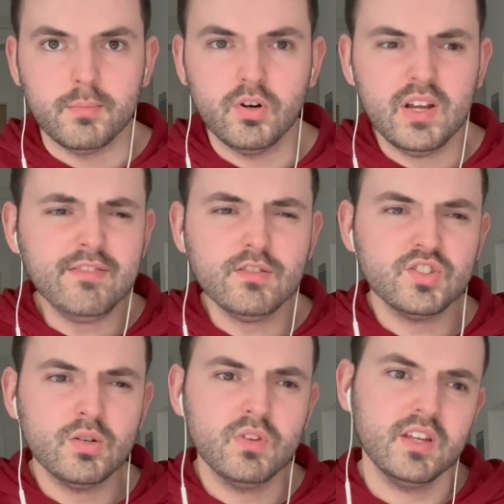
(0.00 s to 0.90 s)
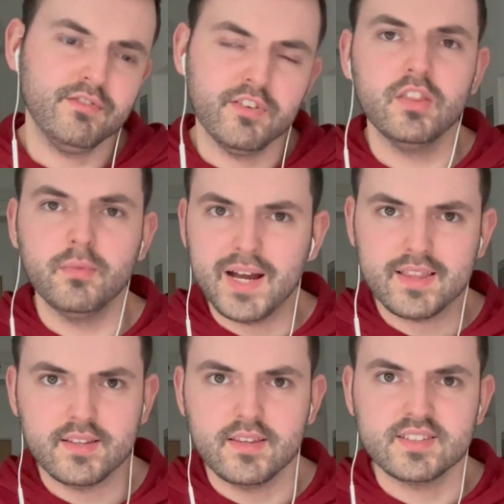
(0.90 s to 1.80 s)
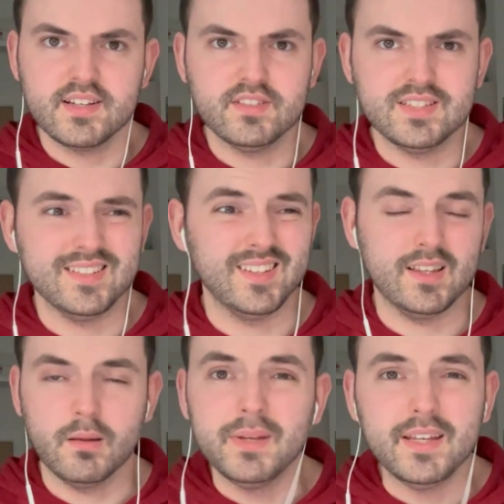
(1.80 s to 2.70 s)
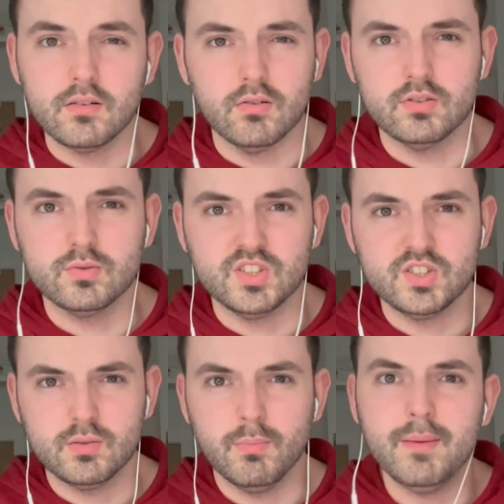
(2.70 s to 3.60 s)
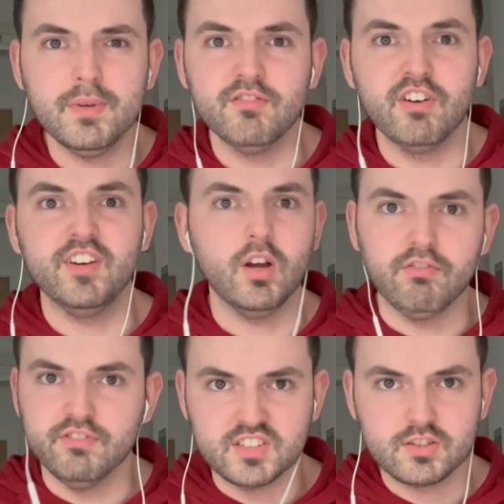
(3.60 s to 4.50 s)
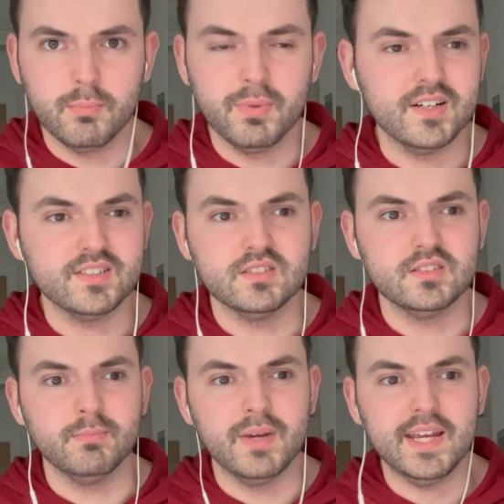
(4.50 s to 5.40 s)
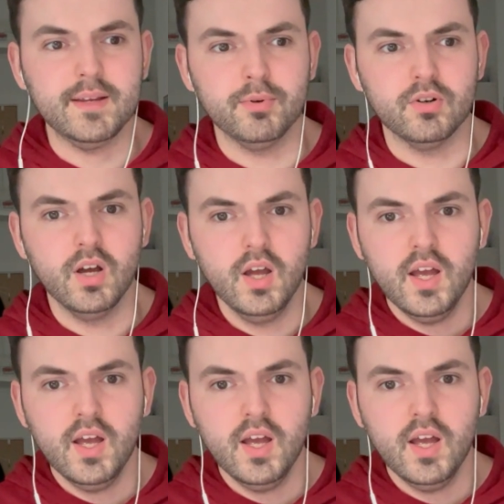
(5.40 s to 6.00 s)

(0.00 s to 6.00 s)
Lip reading: but even something further back than the 70s, like the Beatles, which may be a very obvious comparison to make, but